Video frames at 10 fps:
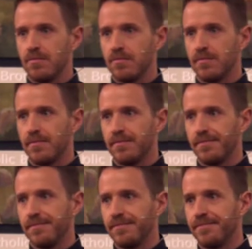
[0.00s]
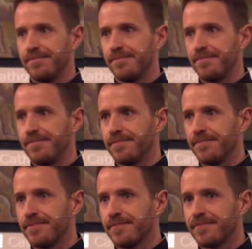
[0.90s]

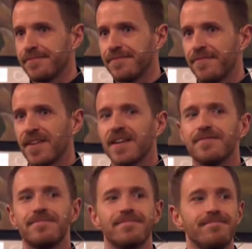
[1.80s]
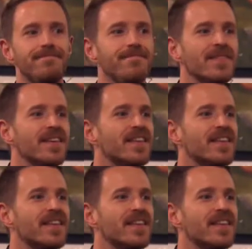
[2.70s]
Nothing is said.